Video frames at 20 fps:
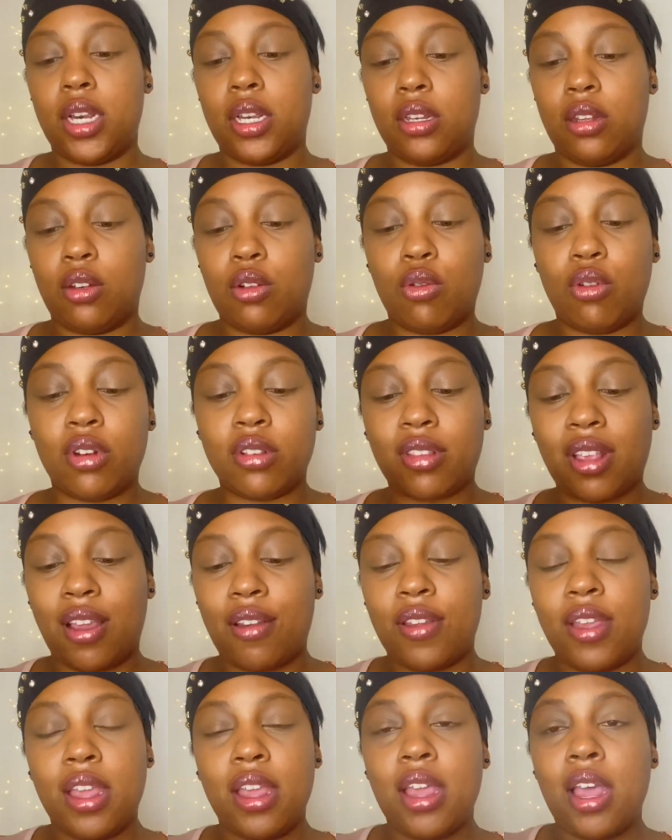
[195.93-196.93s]
Of course,
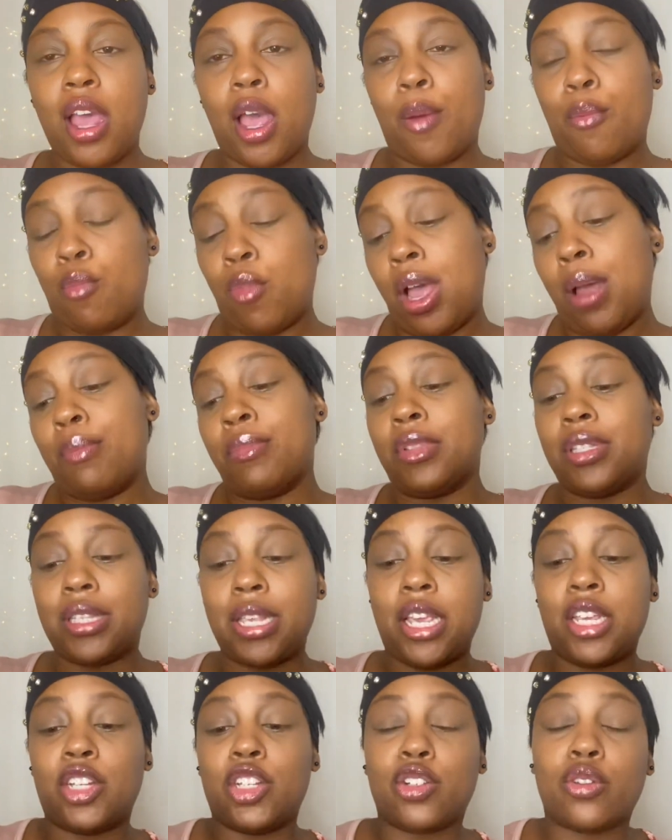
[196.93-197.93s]
I'm gonna
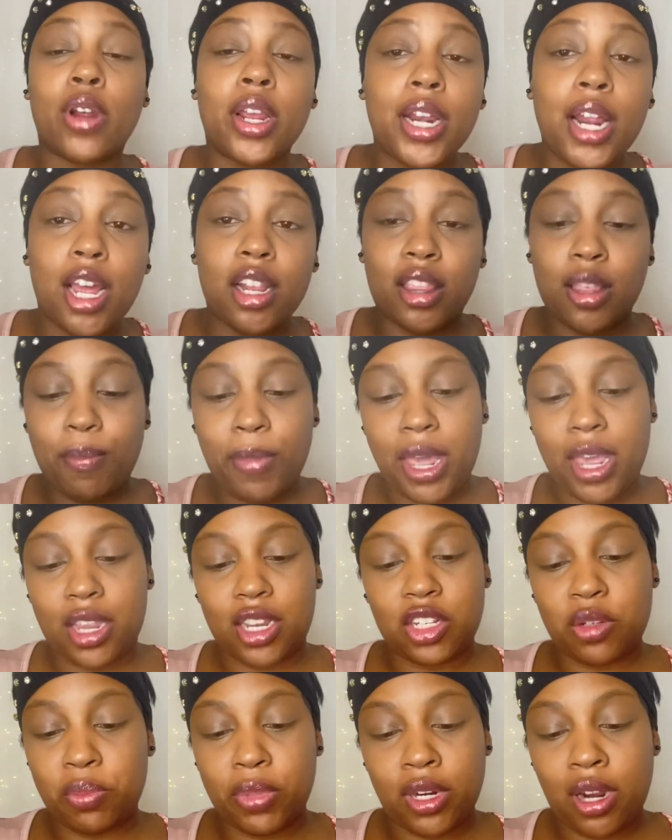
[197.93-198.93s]
say straight out the
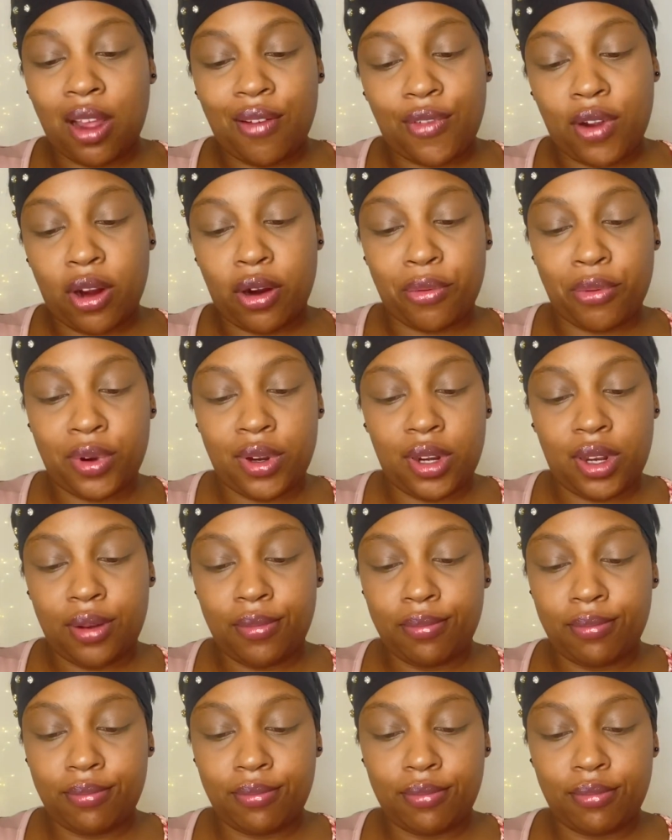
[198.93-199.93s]
package, but I've already
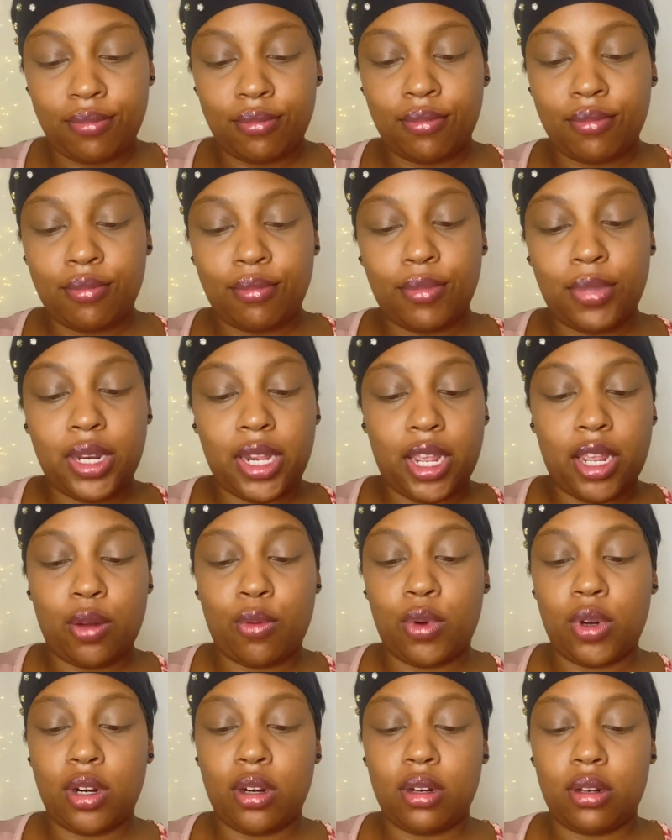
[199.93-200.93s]
played
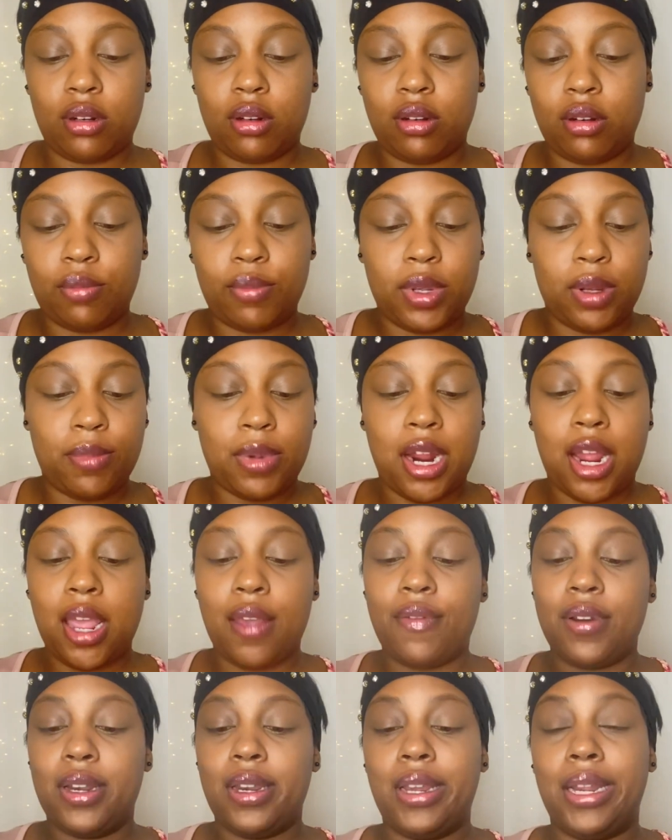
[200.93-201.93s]
with it a little bit, but I
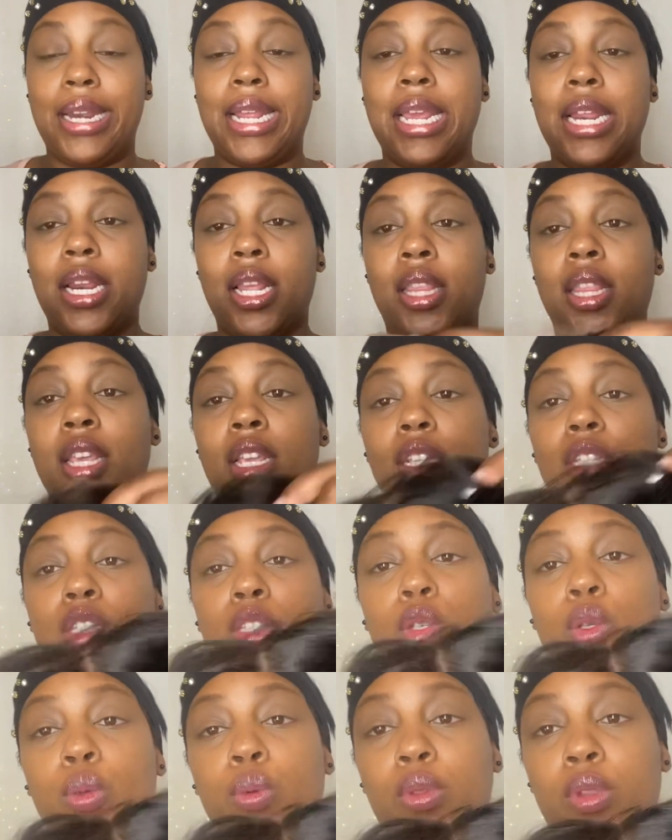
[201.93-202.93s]
haven't done anything
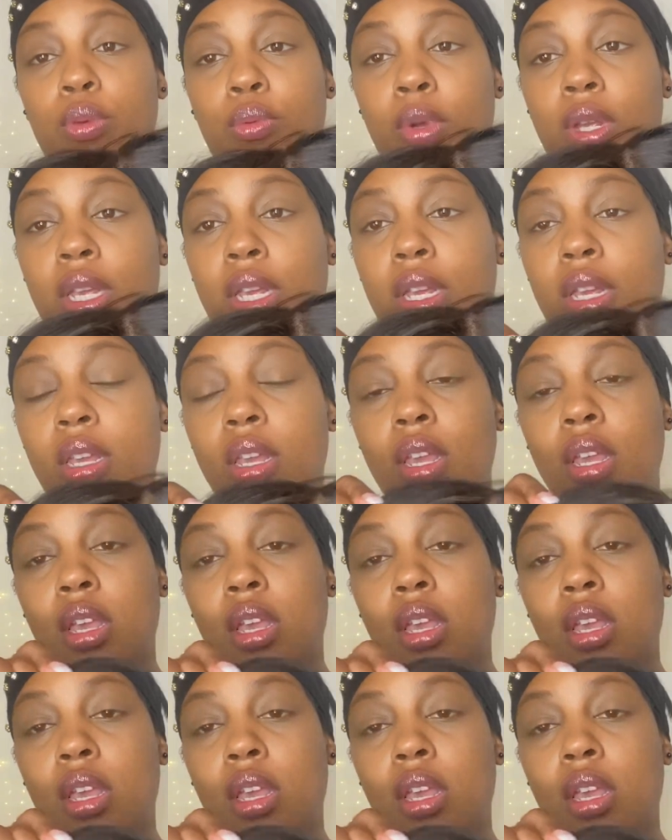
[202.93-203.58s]
to the wig.